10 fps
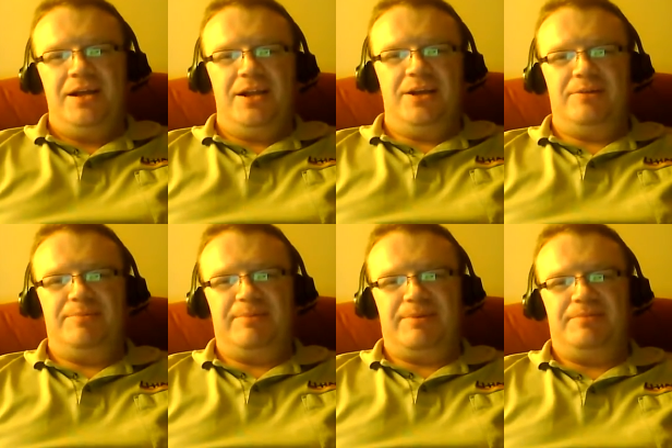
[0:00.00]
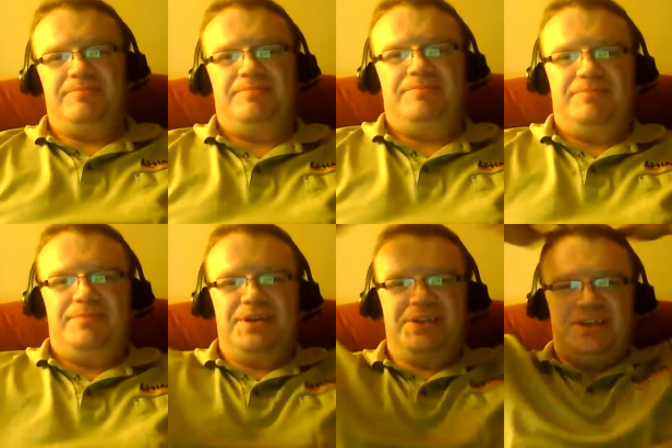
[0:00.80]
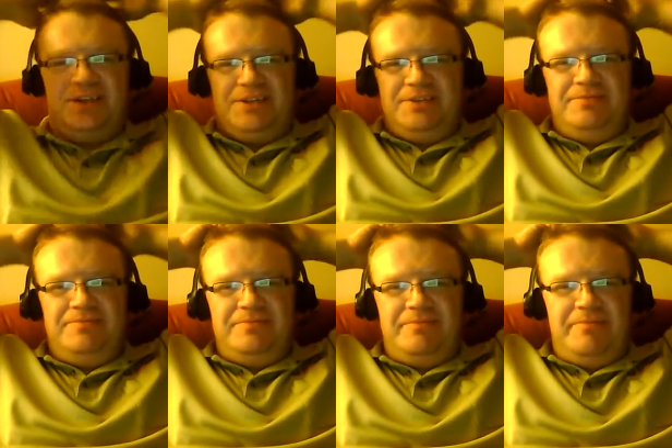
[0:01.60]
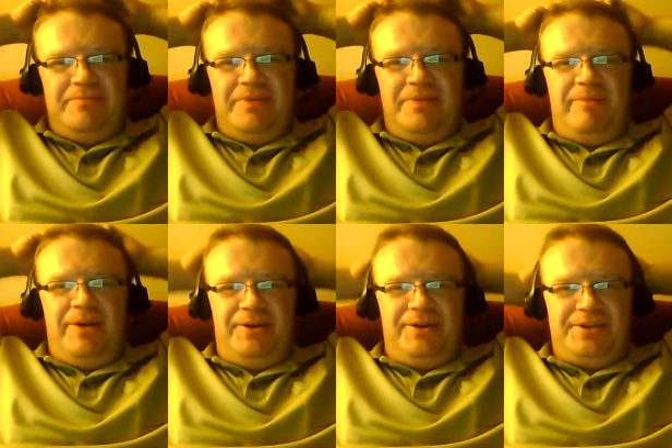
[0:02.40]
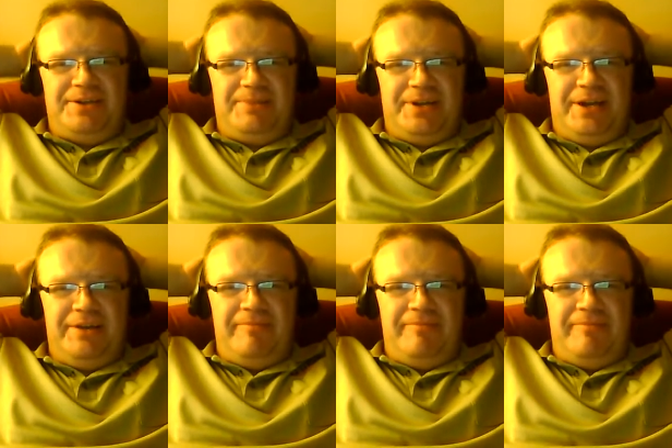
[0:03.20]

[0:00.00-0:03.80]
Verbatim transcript: Hello, people. It's Jason, and I'm not dressed up today.